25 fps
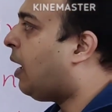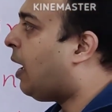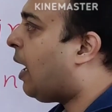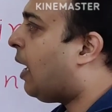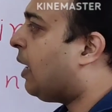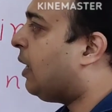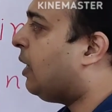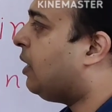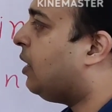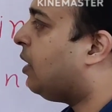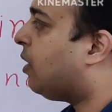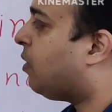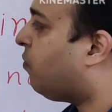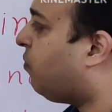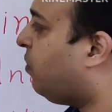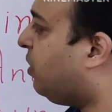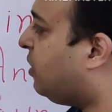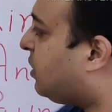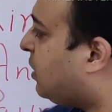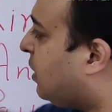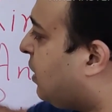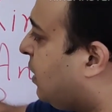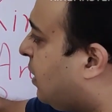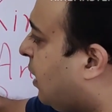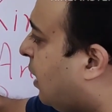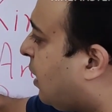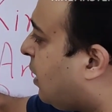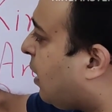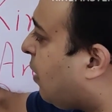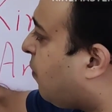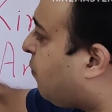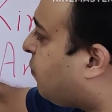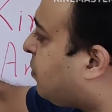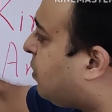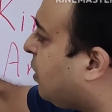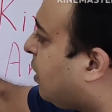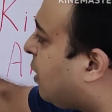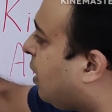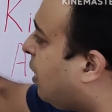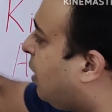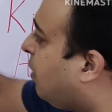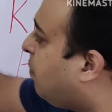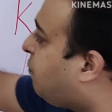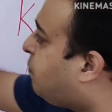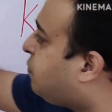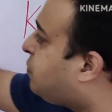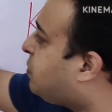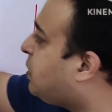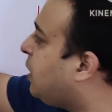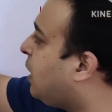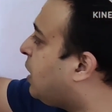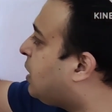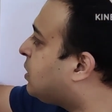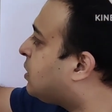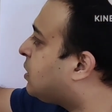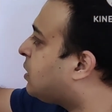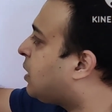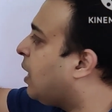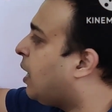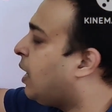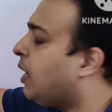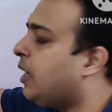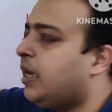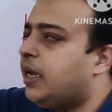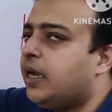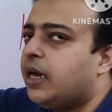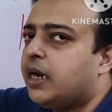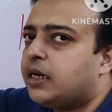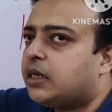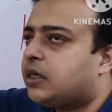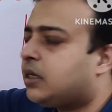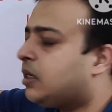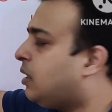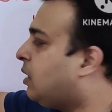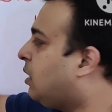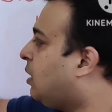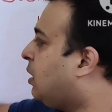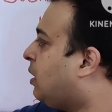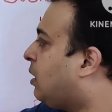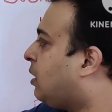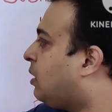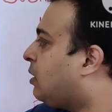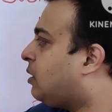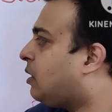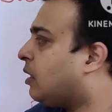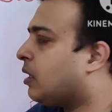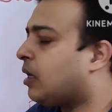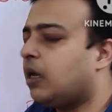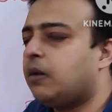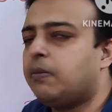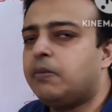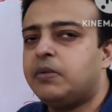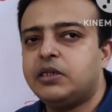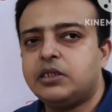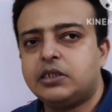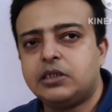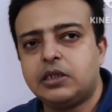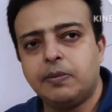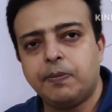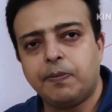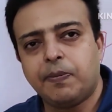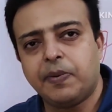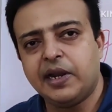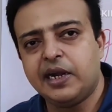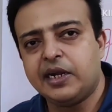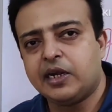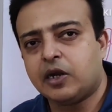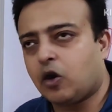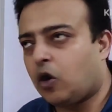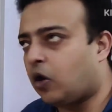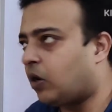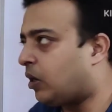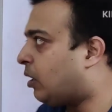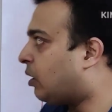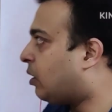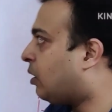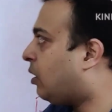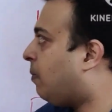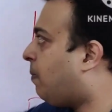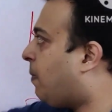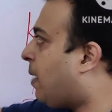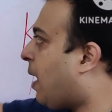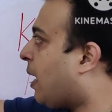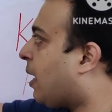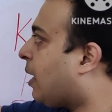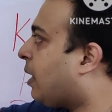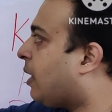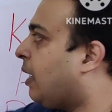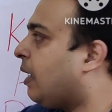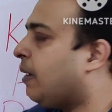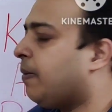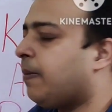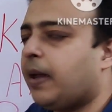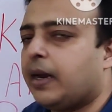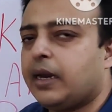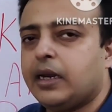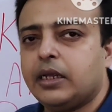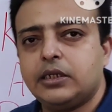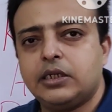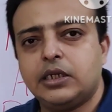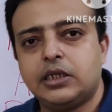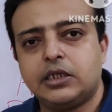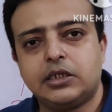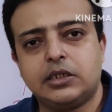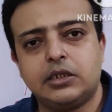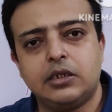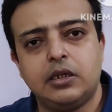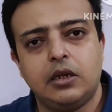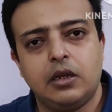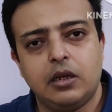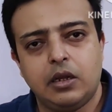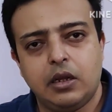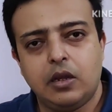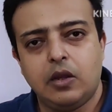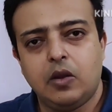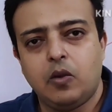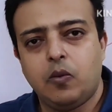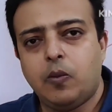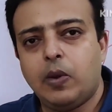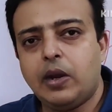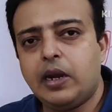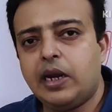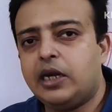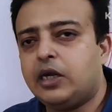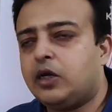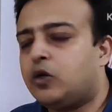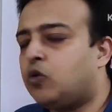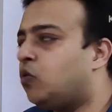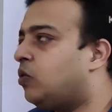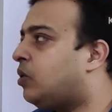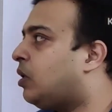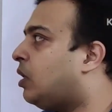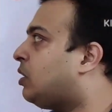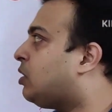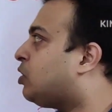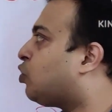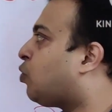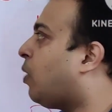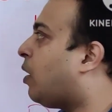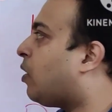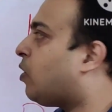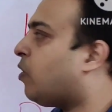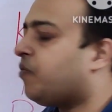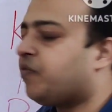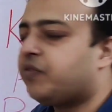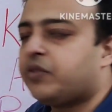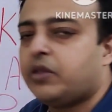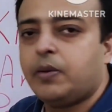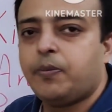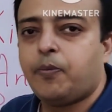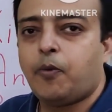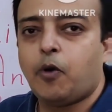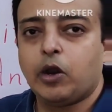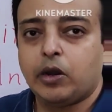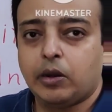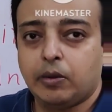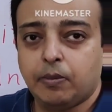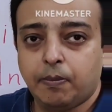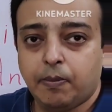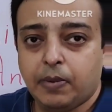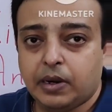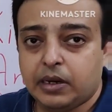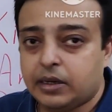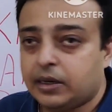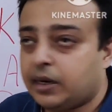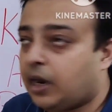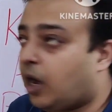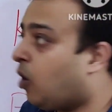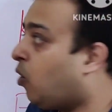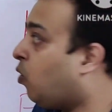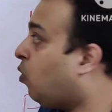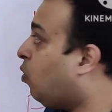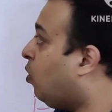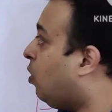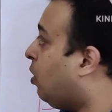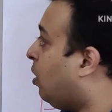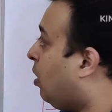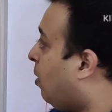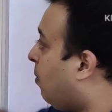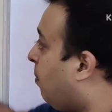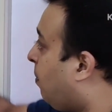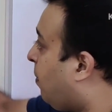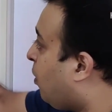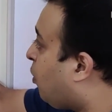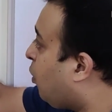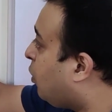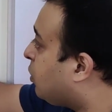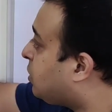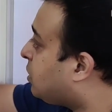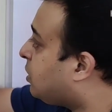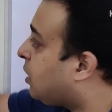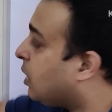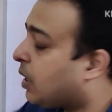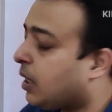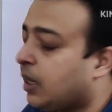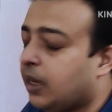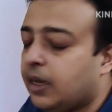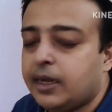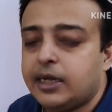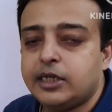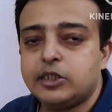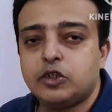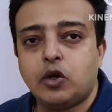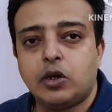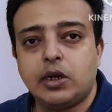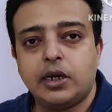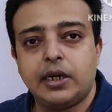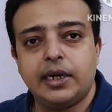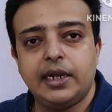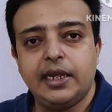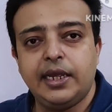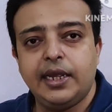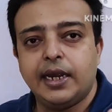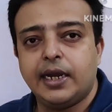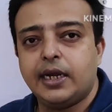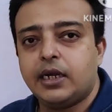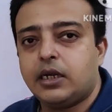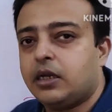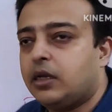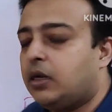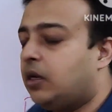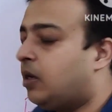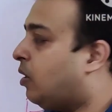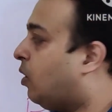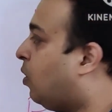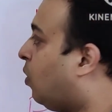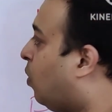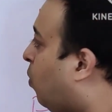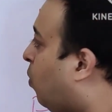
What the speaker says: and here we see that after f6, ke8, the game is simply drawn. The black king manages well into the square of the pawn. But now, because the king is on d8,